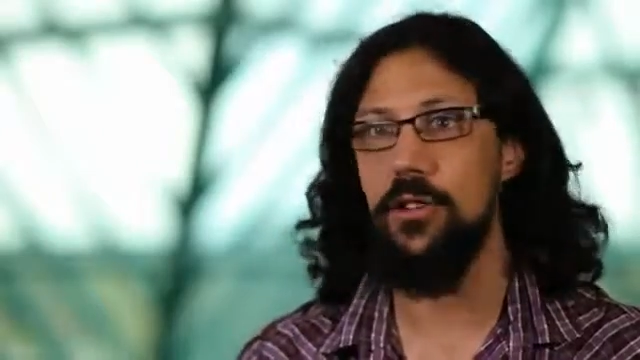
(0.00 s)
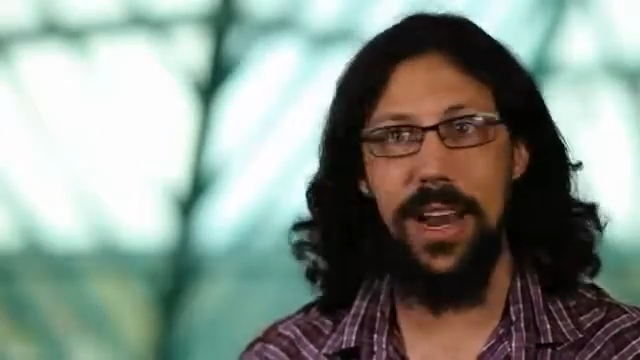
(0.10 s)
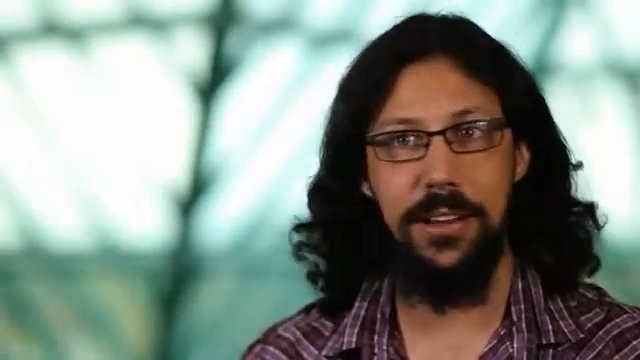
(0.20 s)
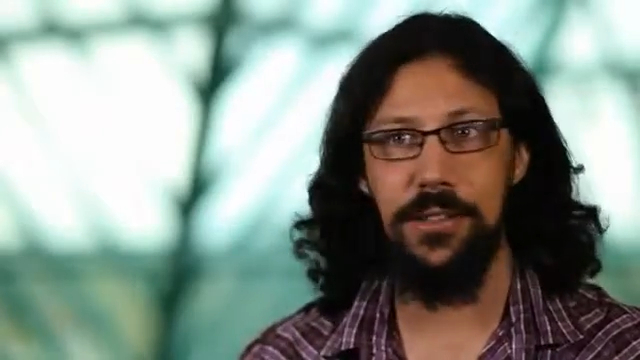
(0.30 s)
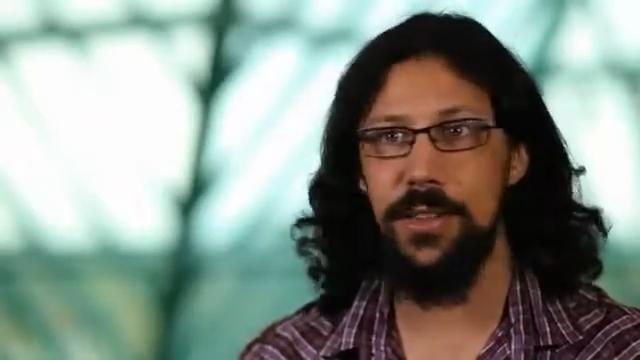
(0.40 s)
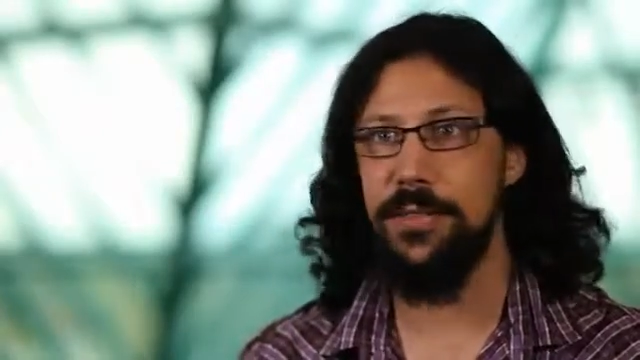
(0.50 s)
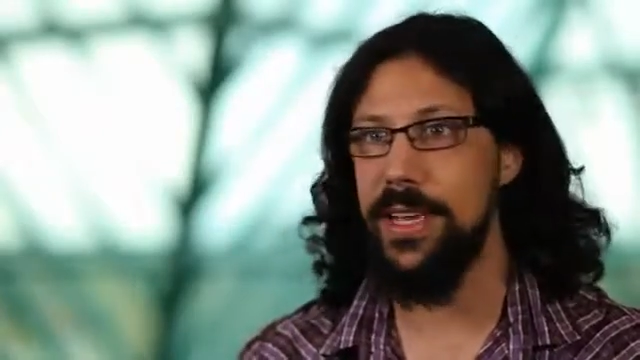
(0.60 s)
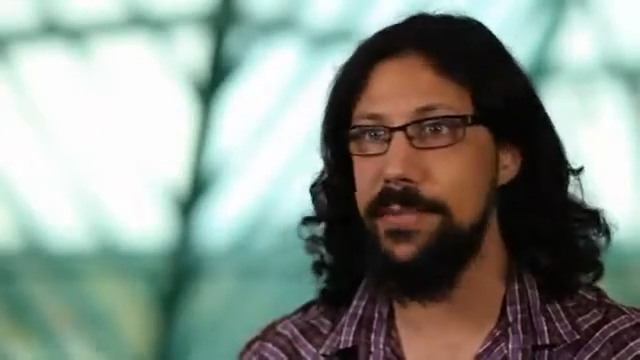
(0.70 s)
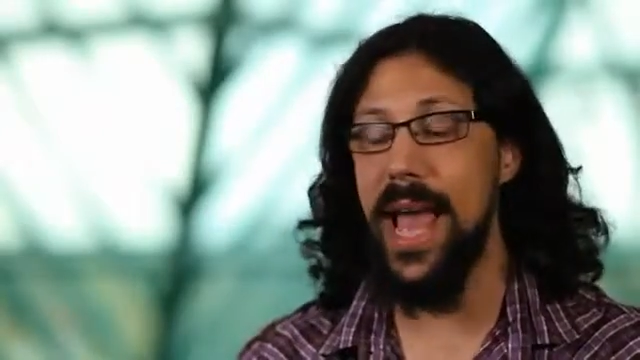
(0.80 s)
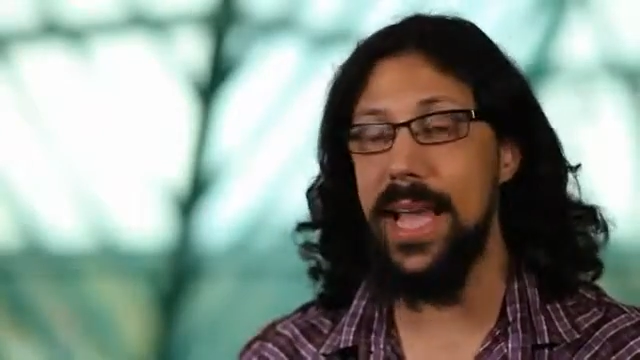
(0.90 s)
great user
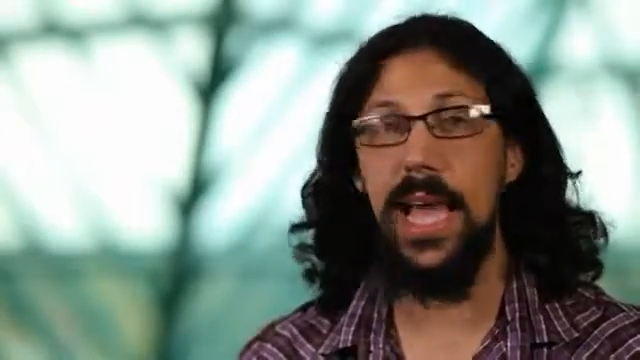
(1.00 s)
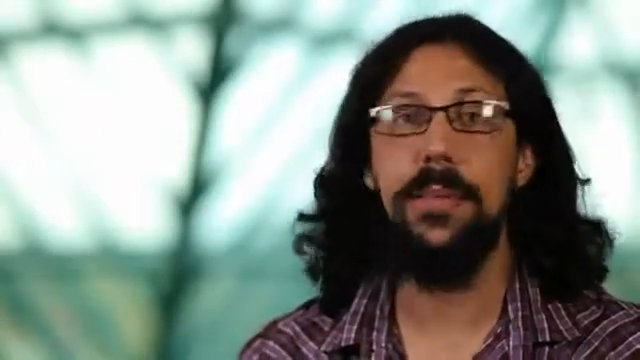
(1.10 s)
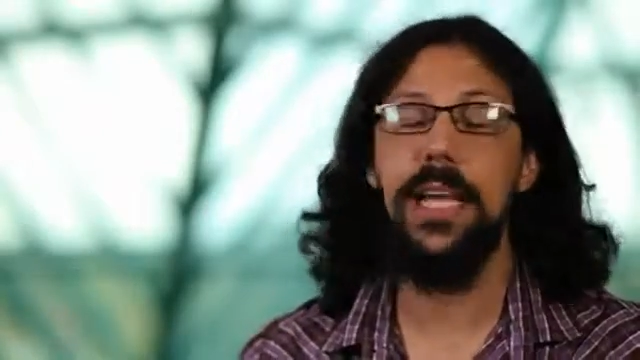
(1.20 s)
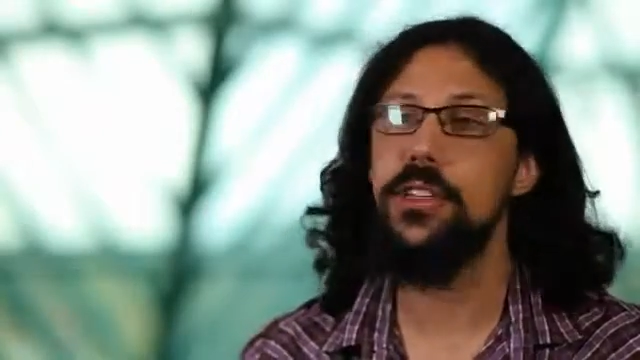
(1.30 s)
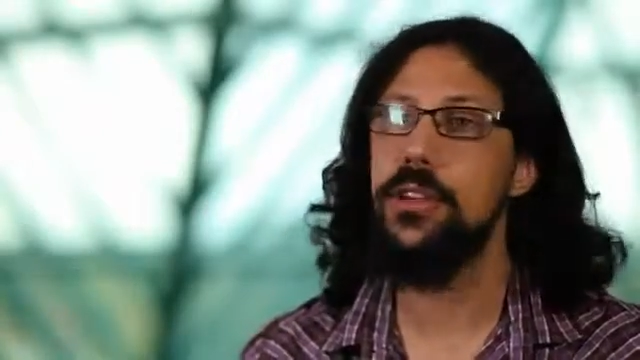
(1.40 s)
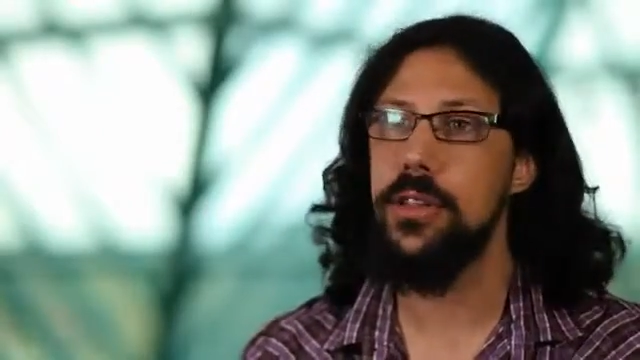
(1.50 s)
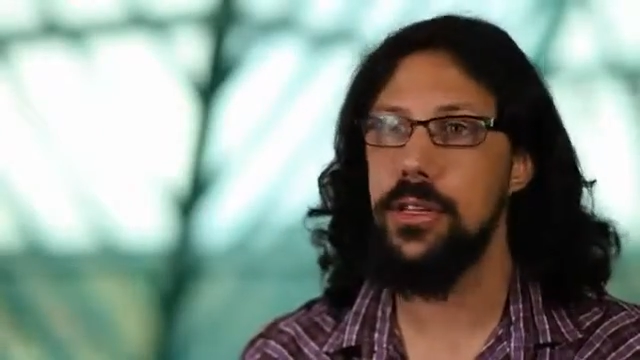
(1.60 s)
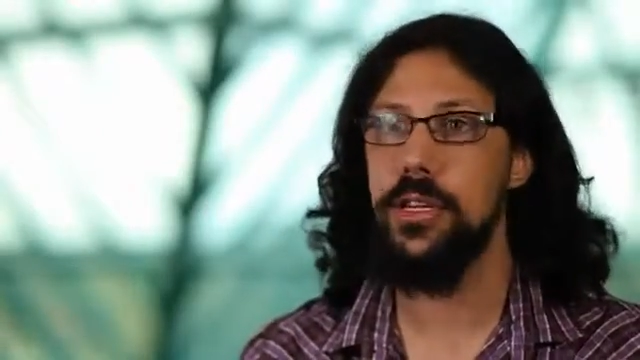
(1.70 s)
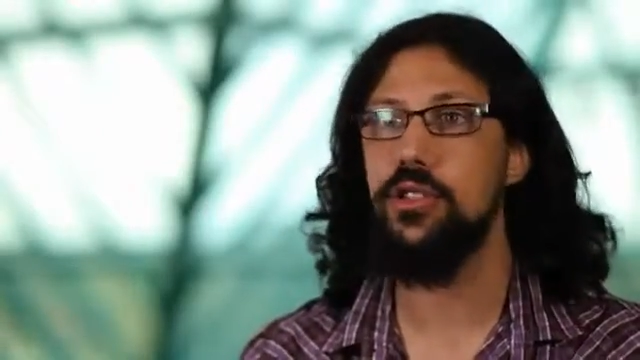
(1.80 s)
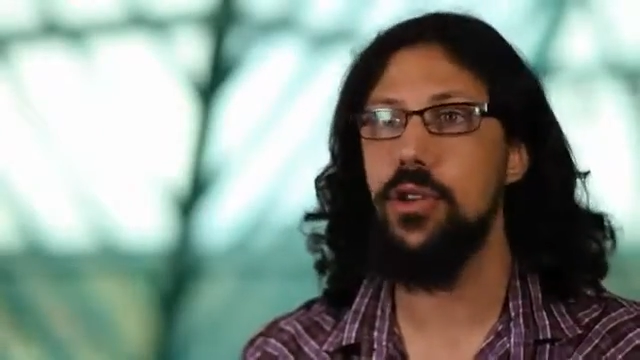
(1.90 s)
feedback, and making sure that
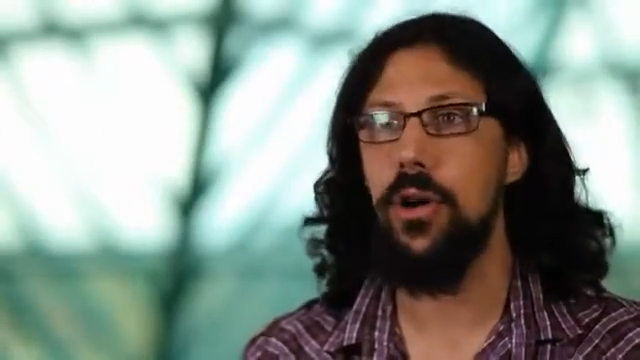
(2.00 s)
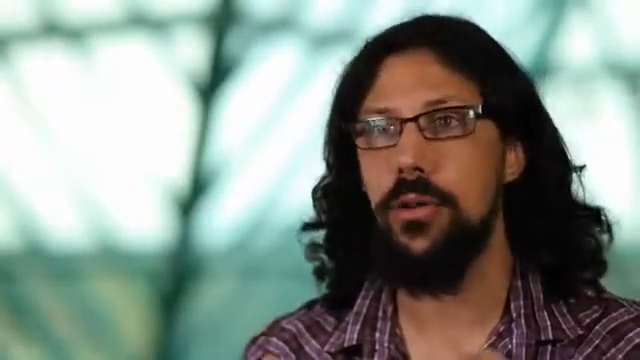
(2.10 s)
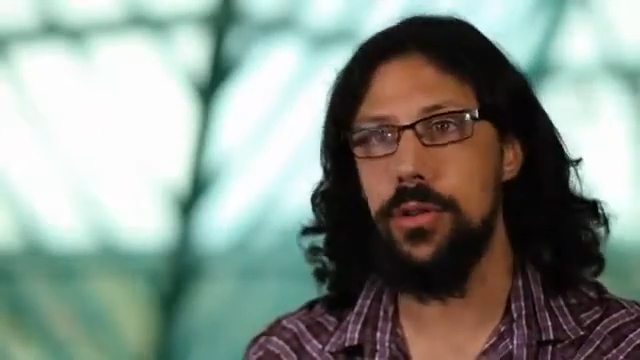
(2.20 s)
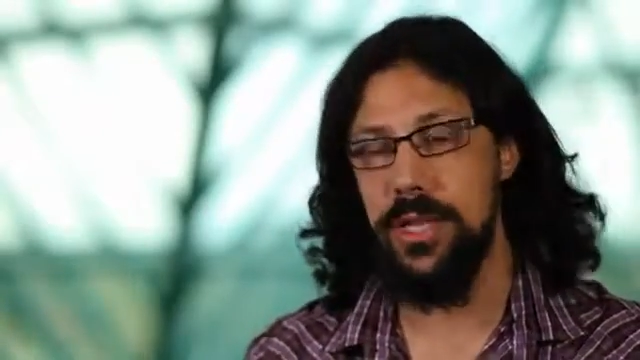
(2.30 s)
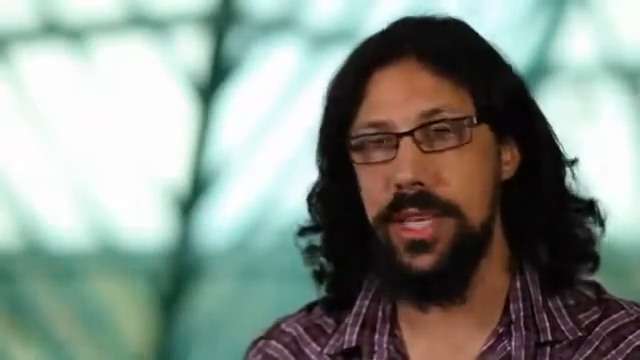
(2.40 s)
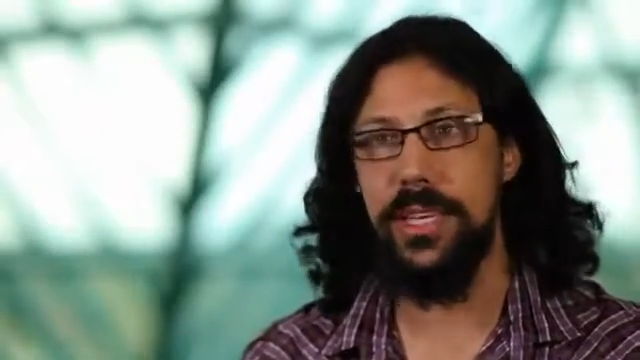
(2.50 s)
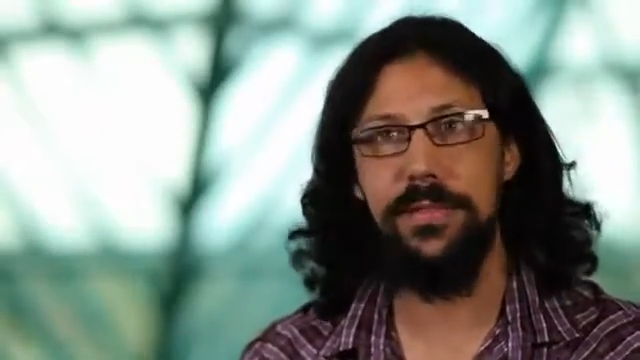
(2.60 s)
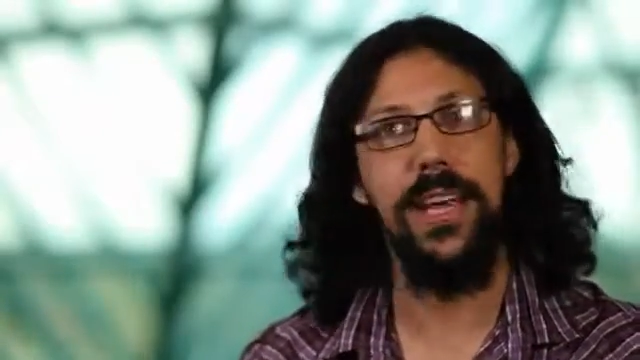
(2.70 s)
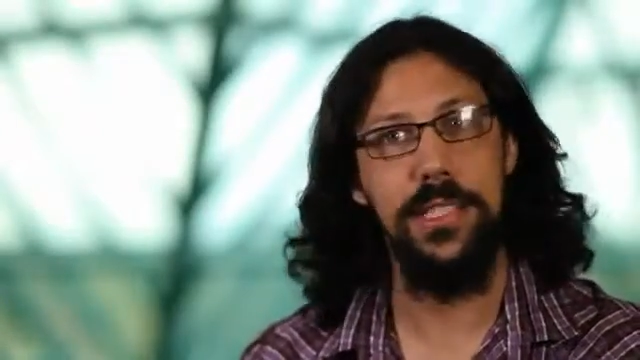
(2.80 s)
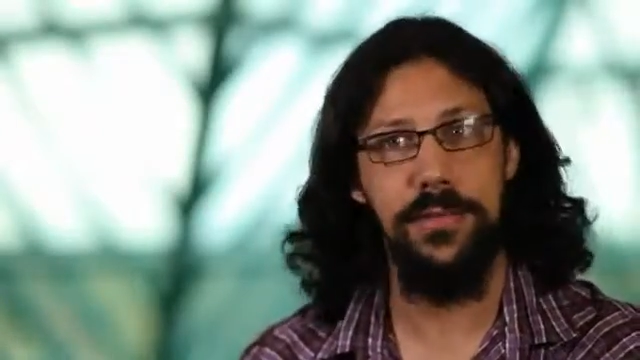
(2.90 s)
the controls and the
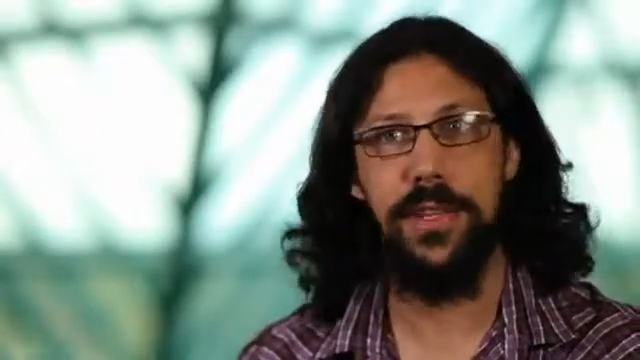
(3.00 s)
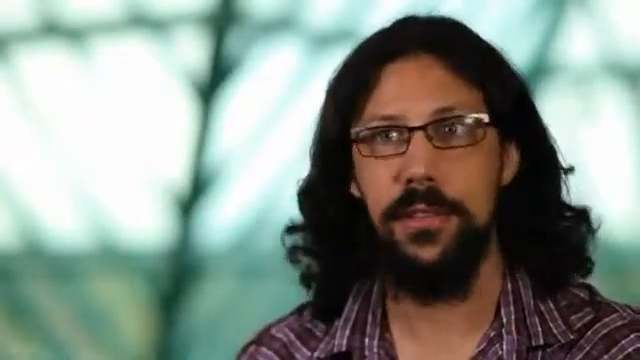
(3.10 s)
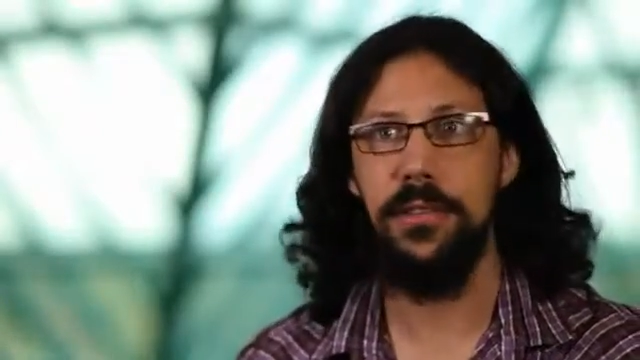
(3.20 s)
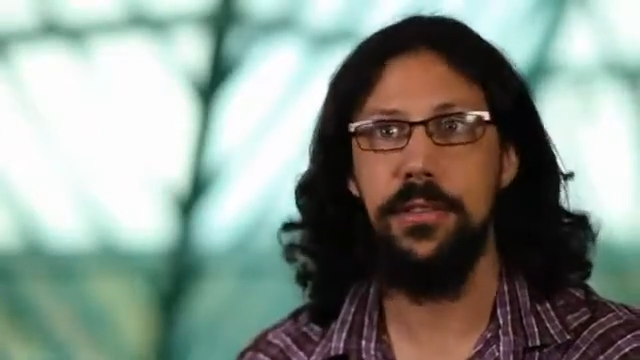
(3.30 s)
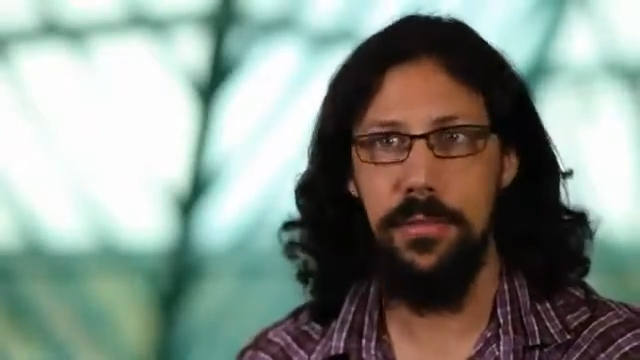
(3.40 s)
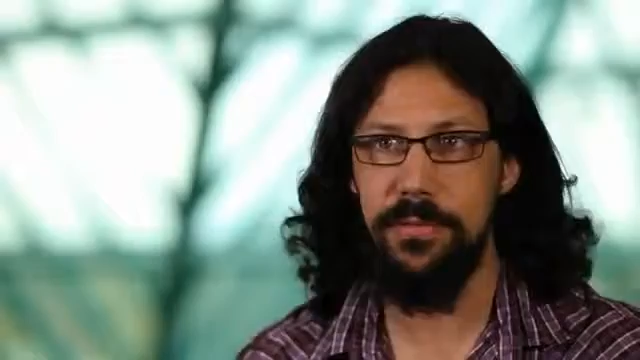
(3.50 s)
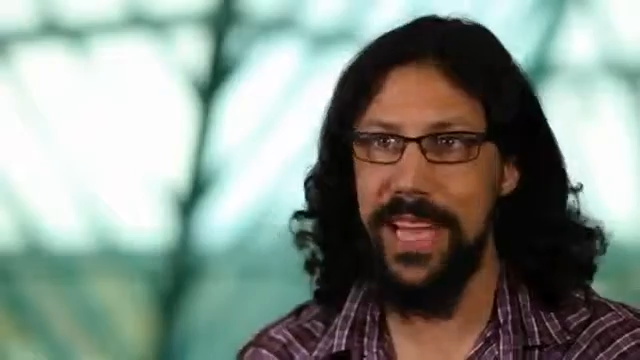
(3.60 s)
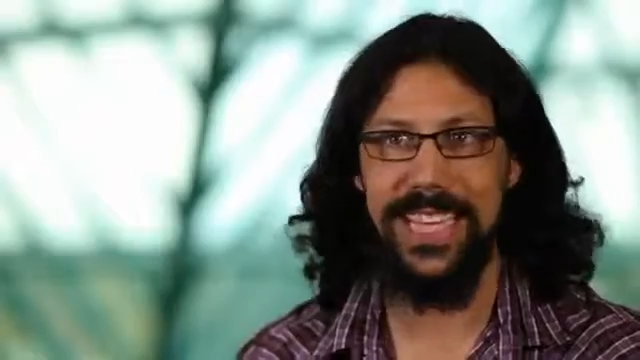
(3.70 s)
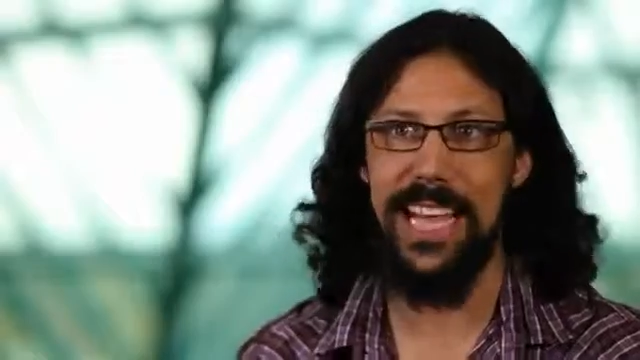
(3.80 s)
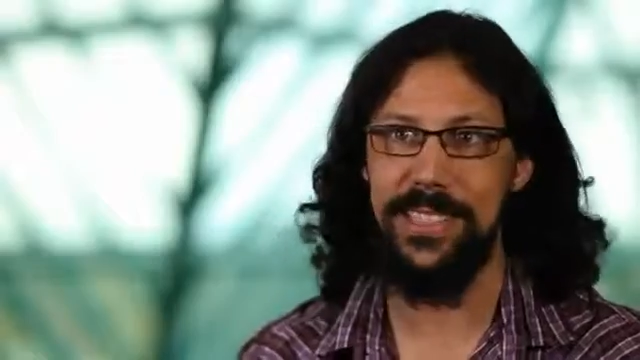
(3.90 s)
interface feel
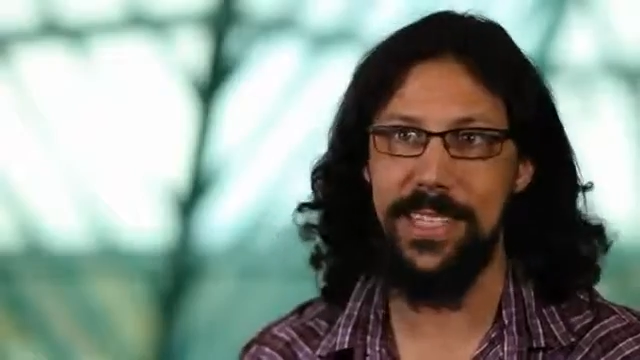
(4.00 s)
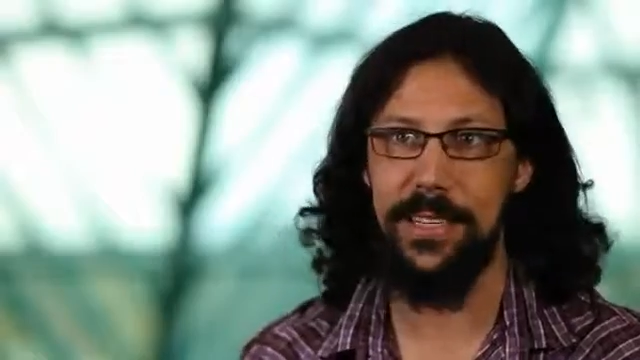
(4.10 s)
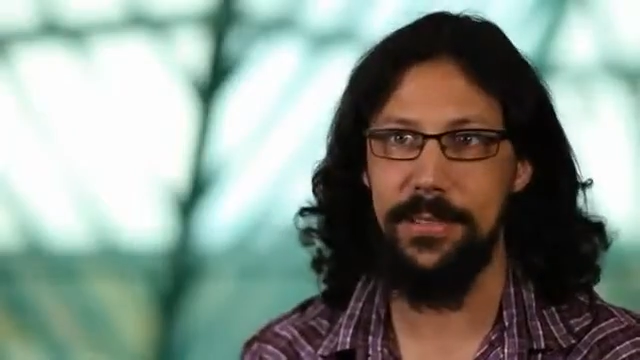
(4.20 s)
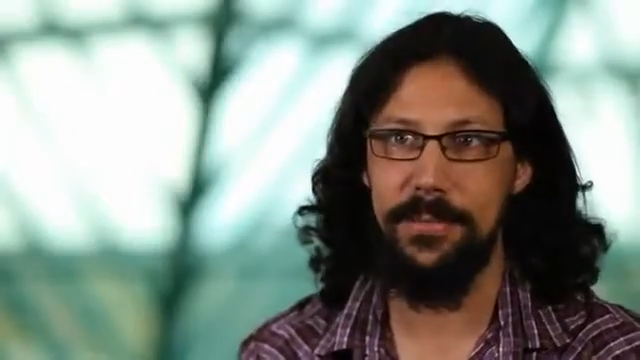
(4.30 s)
fantastic.